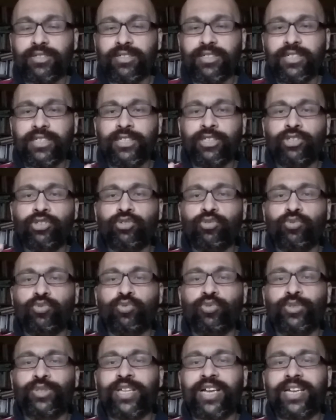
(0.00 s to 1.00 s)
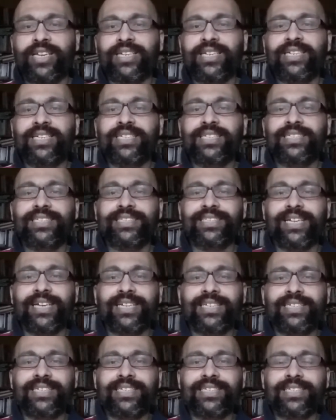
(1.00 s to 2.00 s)
into that
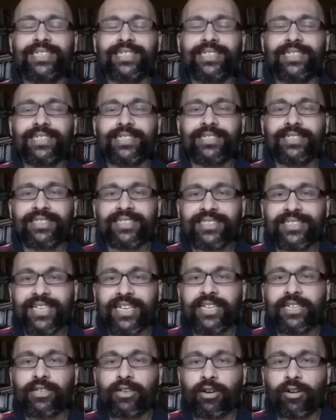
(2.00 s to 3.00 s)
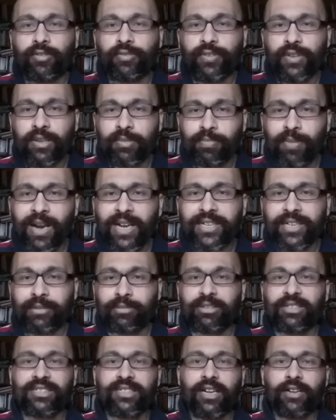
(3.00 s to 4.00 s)
state of ibadah,
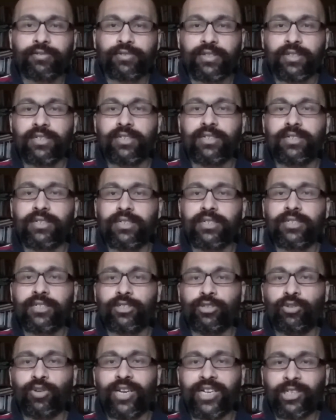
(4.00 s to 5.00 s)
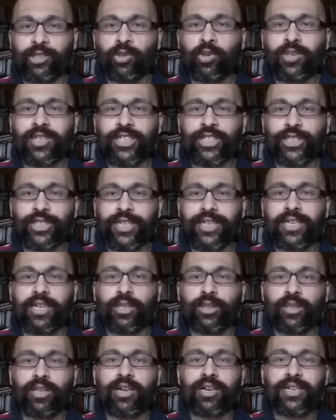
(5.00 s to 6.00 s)
because after you acknowledge that
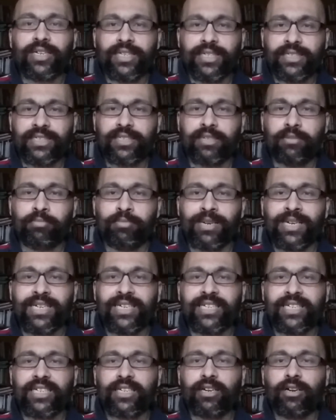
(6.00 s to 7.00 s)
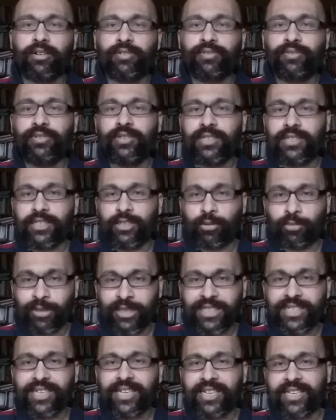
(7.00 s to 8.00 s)
Allah is the Malik of
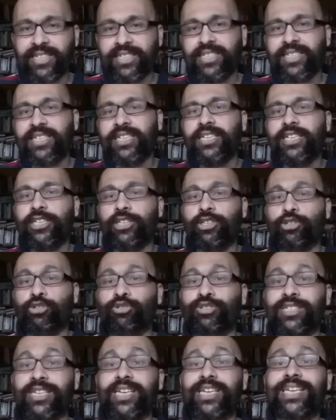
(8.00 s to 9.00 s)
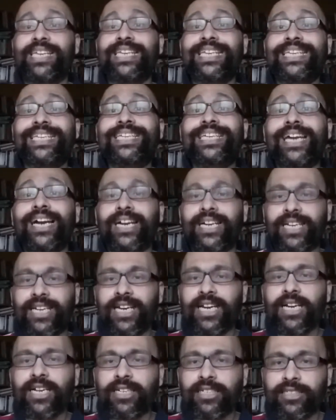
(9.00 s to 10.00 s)
Yawmiddin, you say, Iyaka